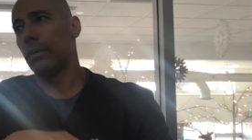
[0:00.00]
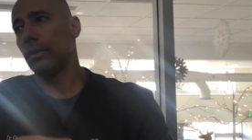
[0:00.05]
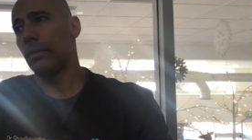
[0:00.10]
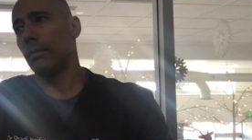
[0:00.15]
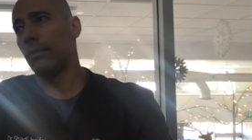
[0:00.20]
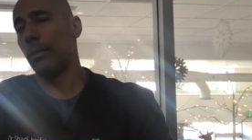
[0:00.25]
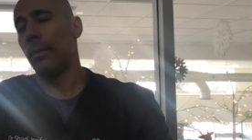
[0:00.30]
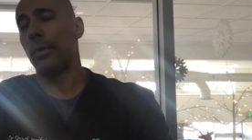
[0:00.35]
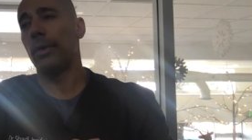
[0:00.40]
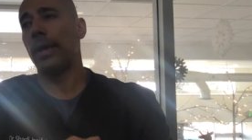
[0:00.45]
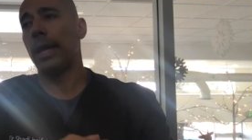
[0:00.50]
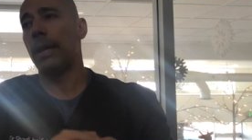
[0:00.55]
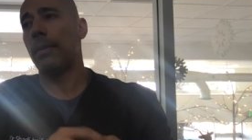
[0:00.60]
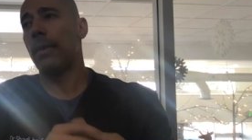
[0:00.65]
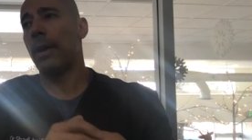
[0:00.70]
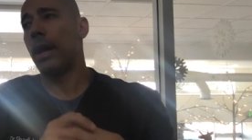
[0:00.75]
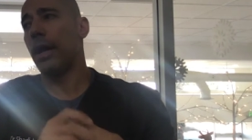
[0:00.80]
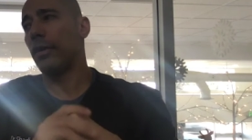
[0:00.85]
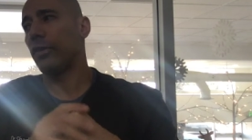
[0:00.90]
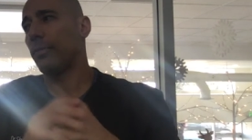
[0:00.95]
Memorial
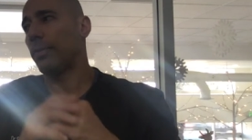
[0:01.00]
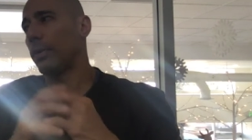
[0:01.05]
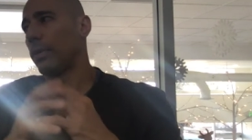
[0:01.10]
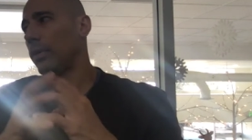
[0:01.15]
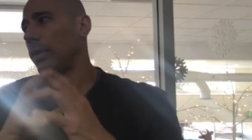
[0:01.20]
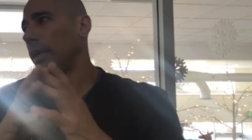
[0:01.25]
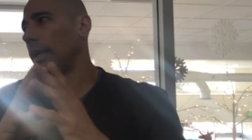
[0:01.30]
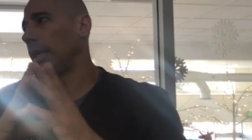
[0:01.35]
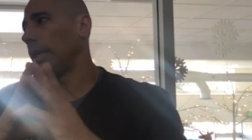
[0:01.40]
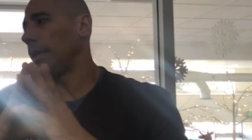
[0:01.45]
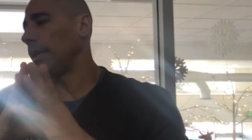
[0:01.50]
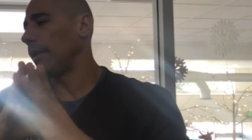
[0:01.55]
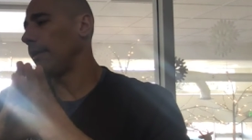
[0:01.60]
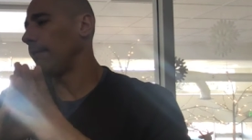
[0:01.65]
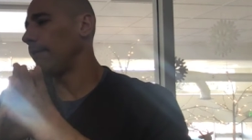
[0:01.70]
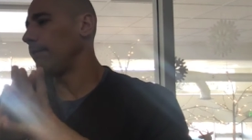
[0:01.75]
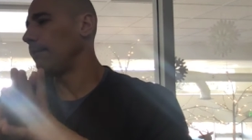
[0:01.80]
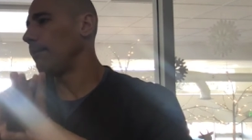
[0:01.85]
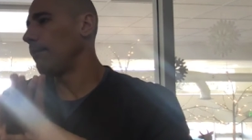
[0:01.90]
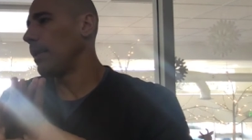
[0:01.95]
Animal Hospital
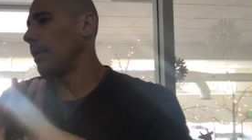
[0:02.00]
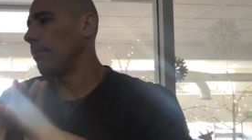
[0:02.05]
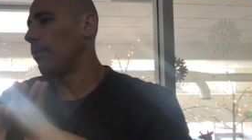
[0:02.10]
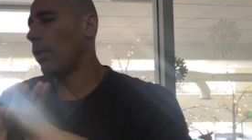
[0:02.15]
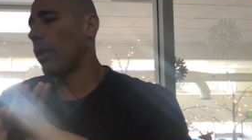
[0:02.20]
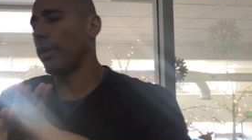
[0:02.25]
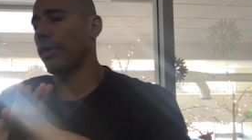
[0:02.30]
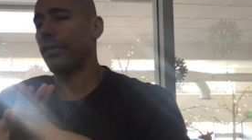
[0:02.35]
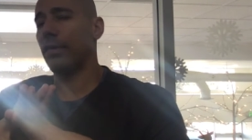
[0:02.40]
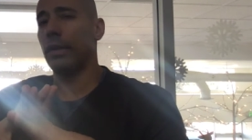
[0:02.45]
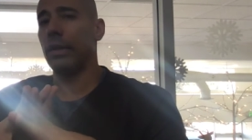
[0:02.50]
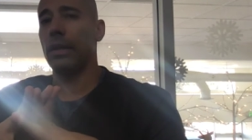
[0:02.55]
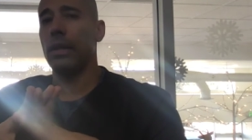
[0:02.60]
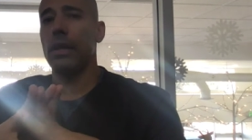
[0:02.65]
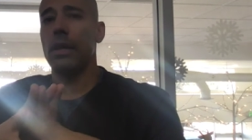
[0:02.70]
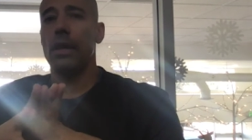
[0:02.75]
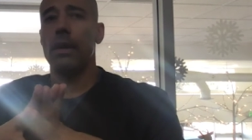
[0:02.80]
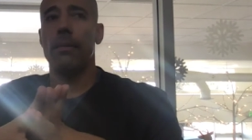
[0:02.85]
in Boston.